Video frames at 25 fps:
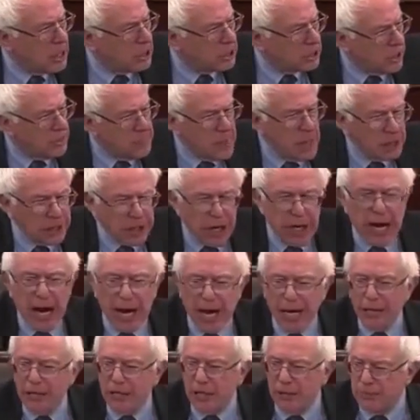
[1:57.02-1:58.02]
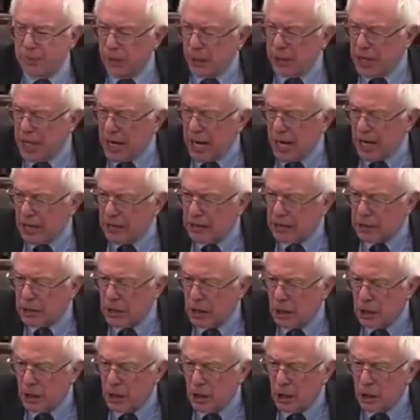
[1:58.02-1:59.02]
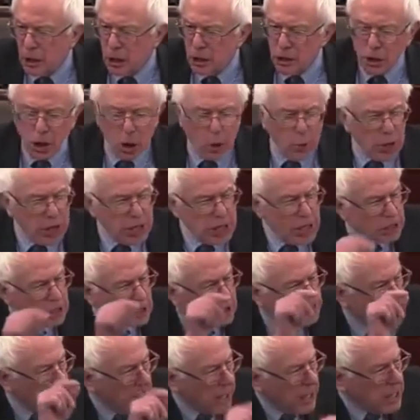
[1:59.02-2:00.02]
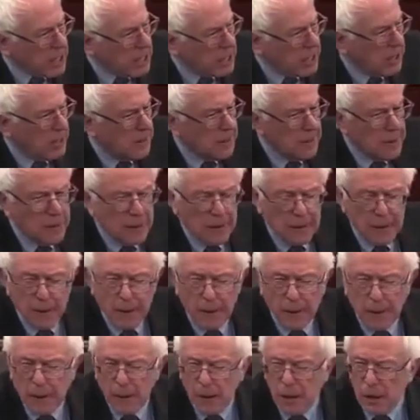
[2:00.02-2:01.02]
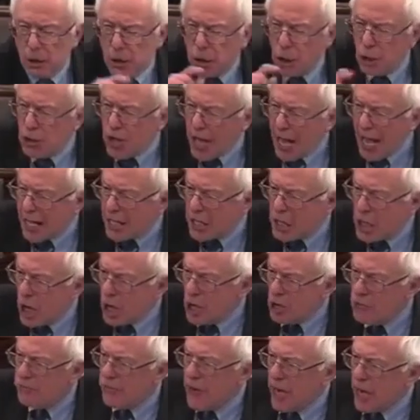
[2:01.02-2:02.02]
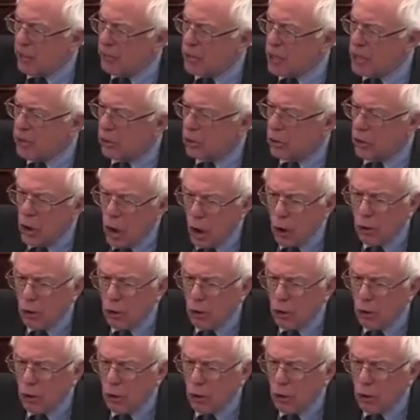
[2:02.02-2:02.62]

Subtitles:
to millionaires and billionaires. So when you speak to that young veteran who can no